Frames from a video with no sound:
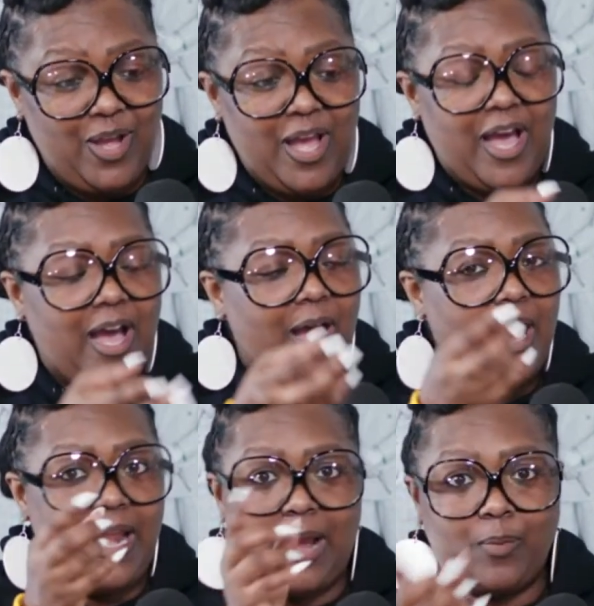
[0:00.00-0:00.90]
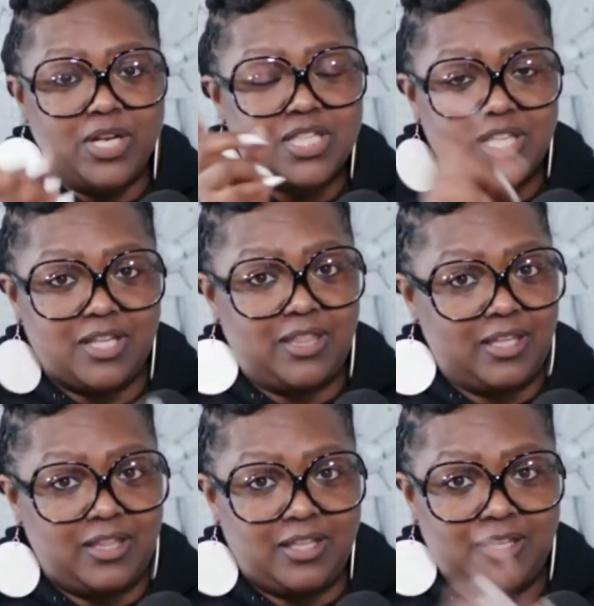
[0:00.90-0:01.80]
And I wish
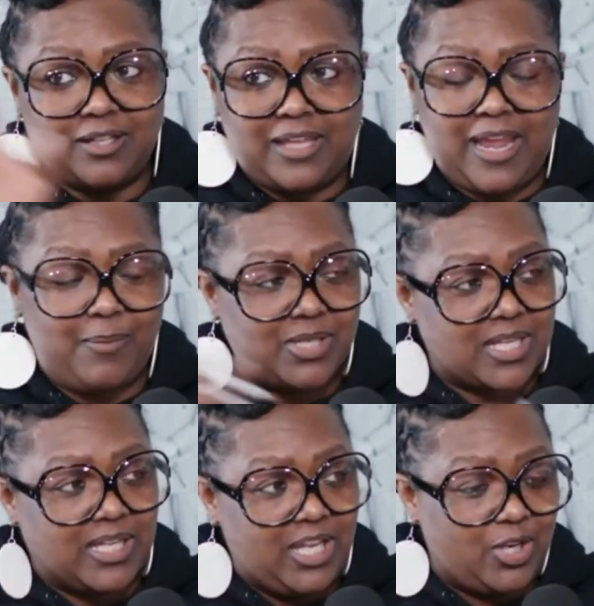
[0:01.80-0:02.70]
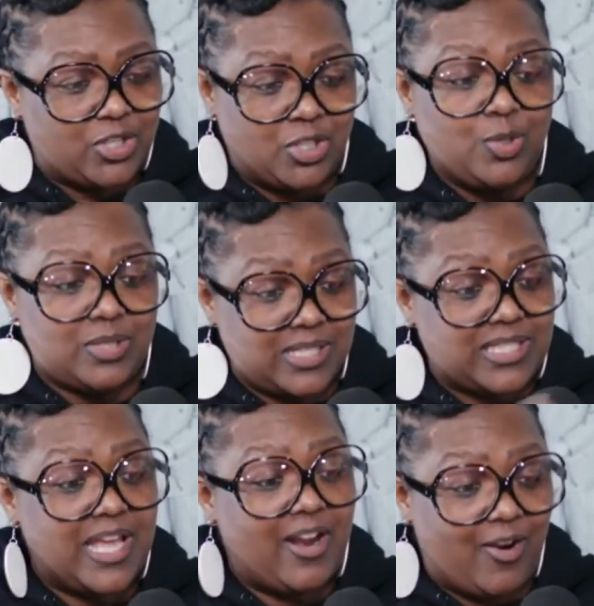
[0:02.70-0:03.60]
the cameras could get your shoes, because
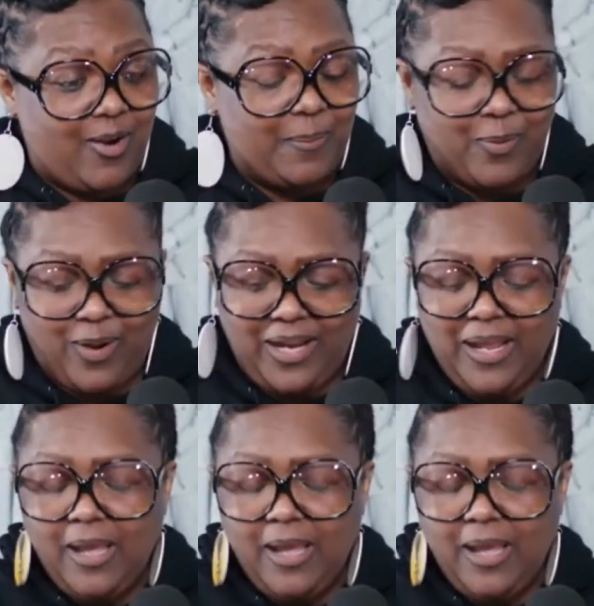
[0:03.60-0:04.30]
they are on point.